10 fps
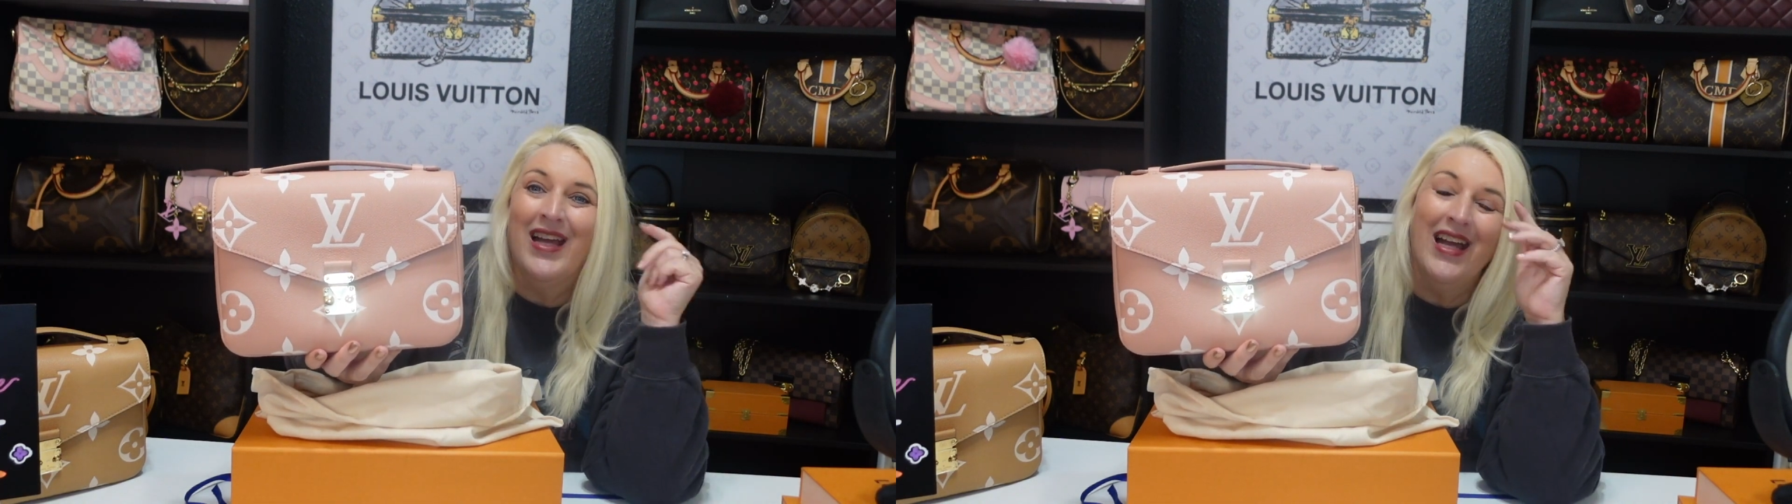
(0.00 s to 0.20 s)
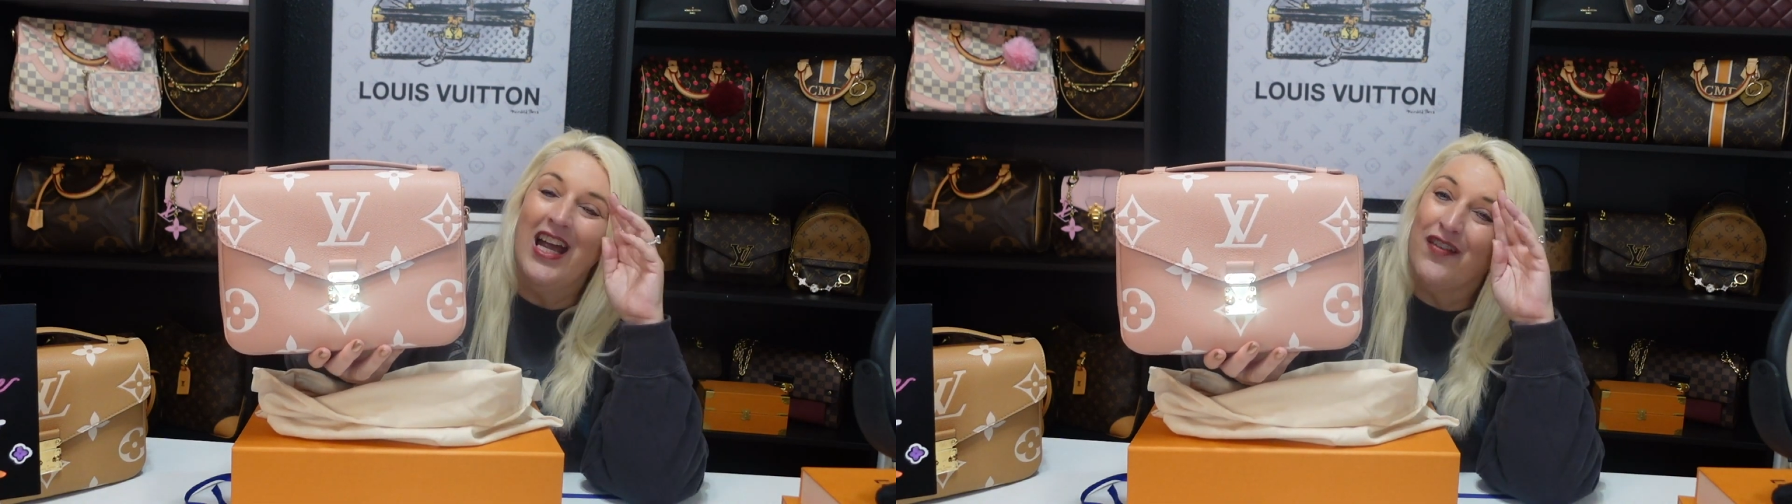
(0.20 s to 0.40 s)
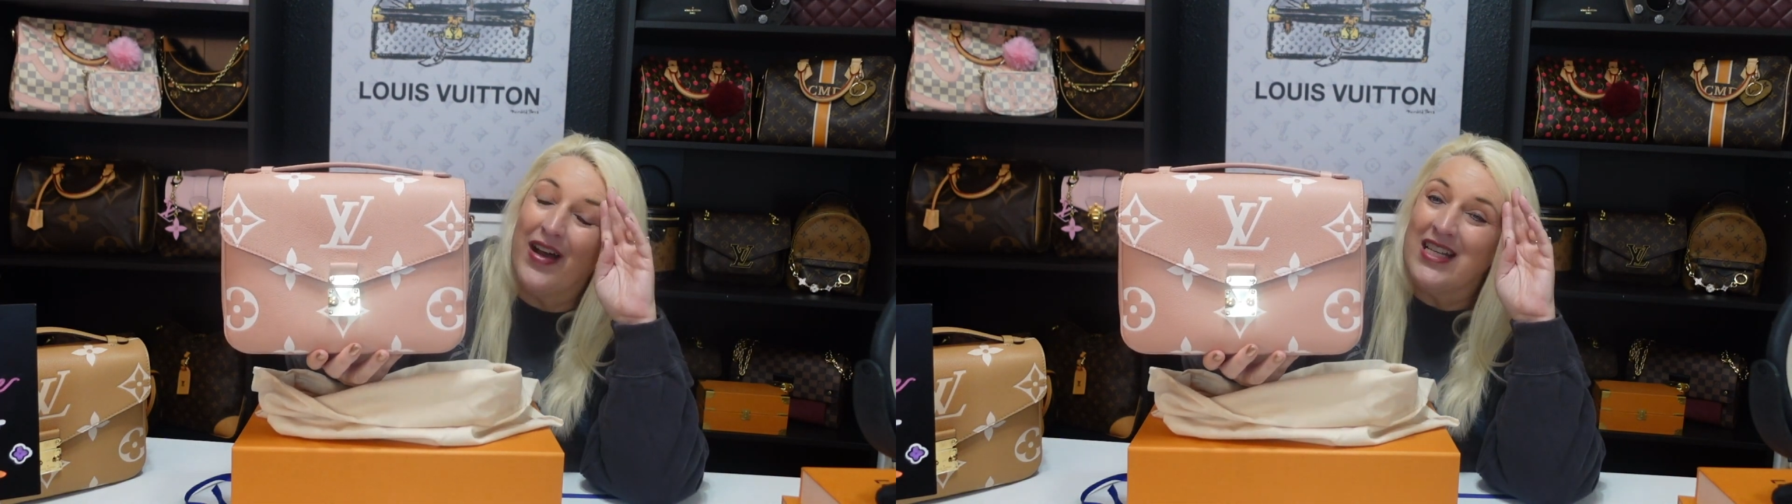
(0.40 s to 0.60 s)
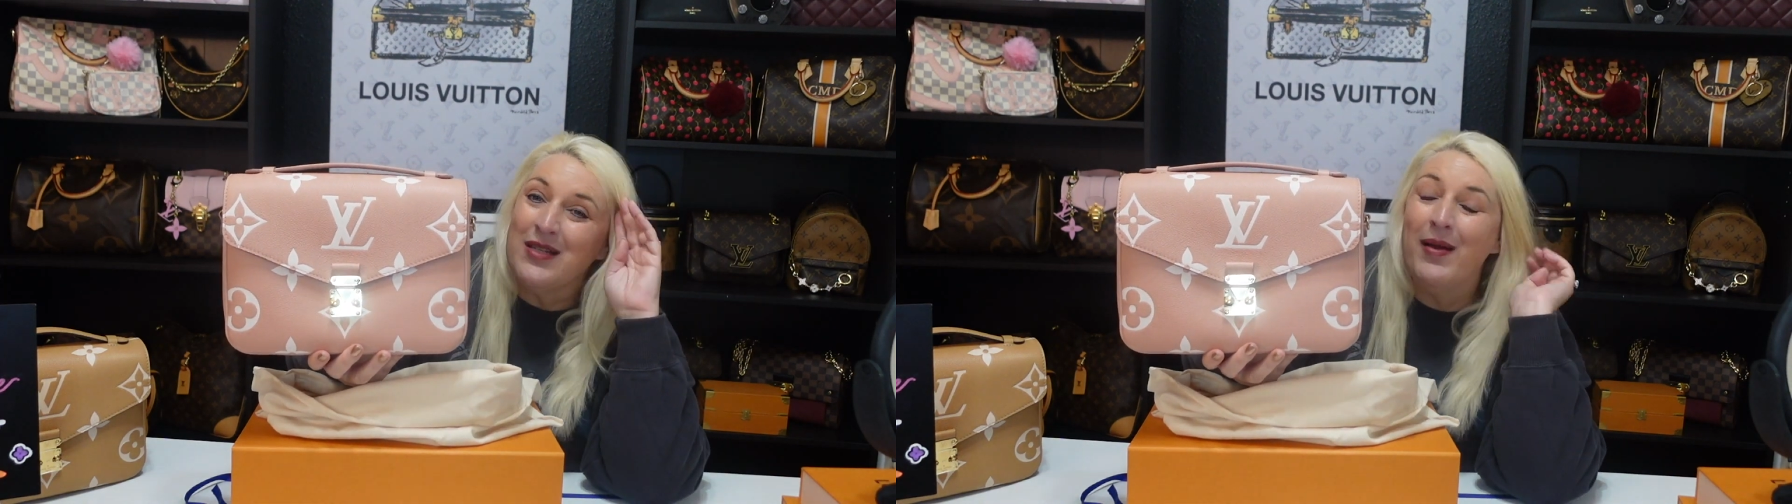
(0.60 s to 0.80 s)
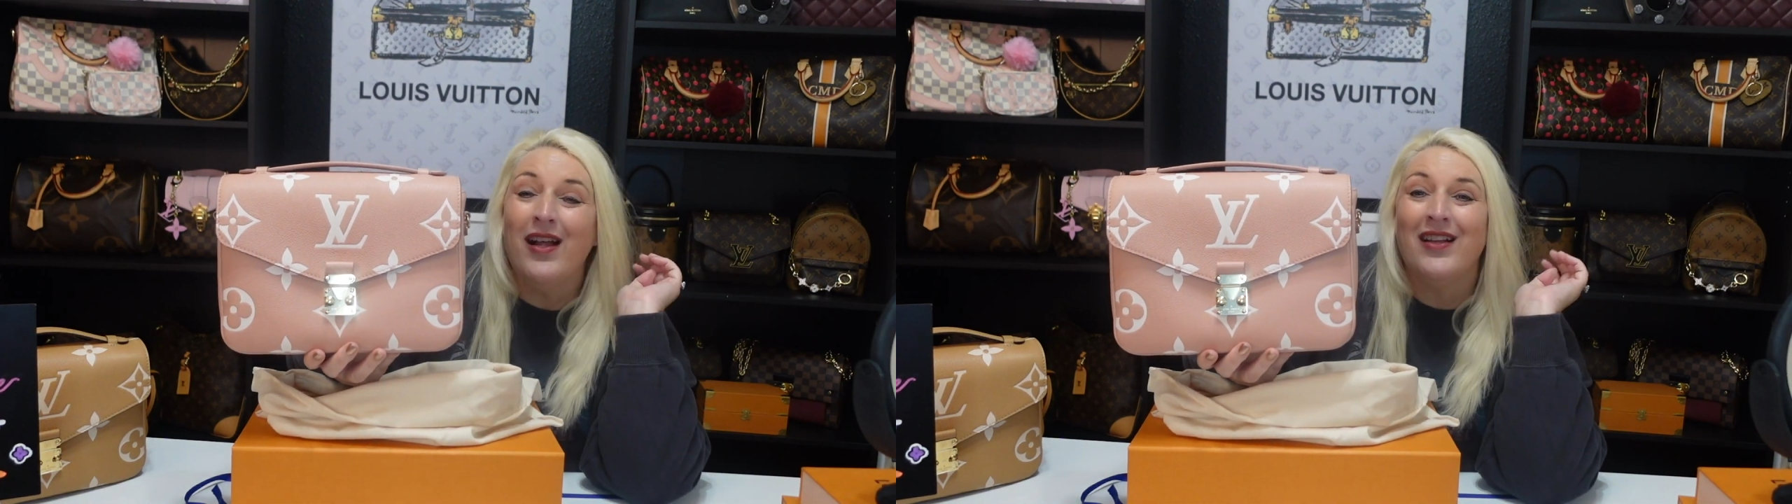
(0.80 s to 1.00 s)
If I
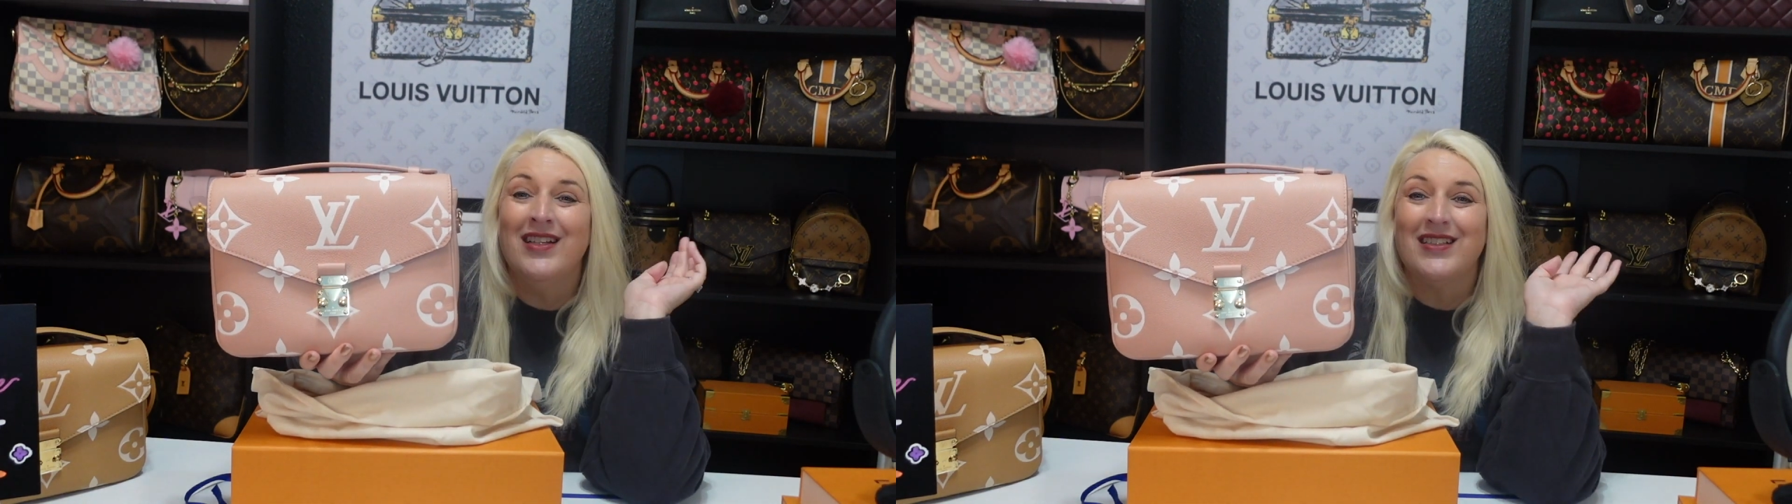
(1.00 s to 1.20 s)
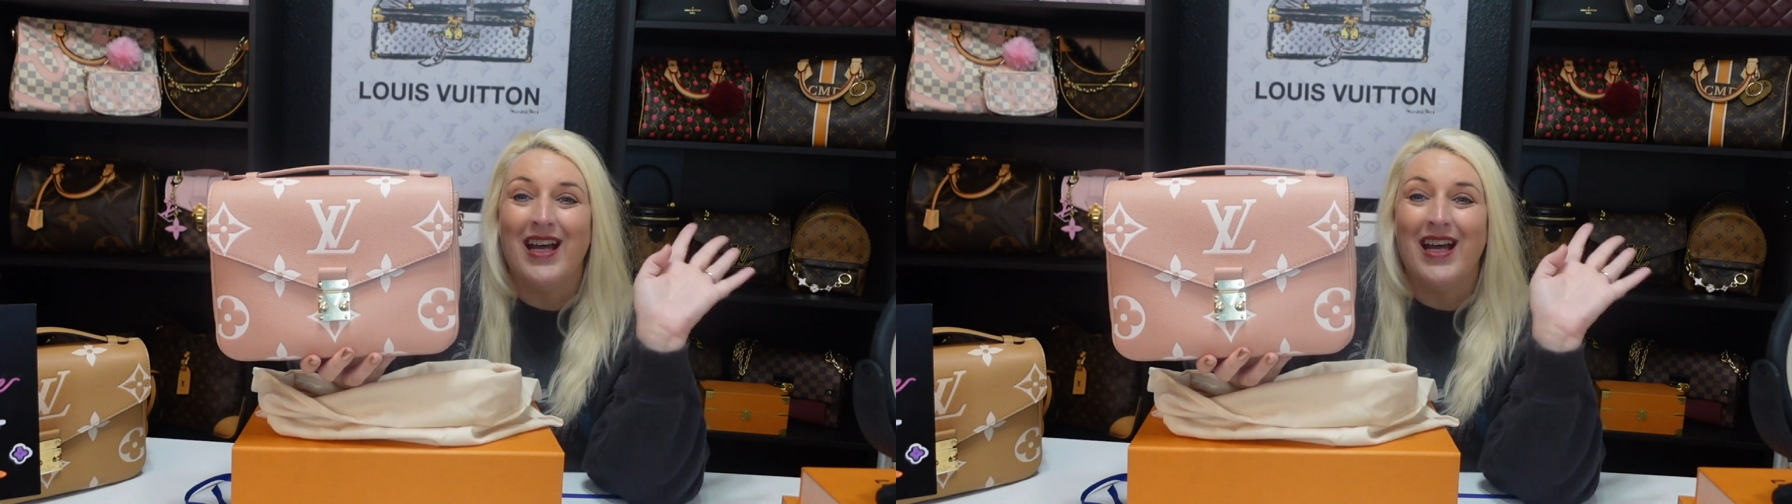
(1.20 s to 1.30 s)
spell it,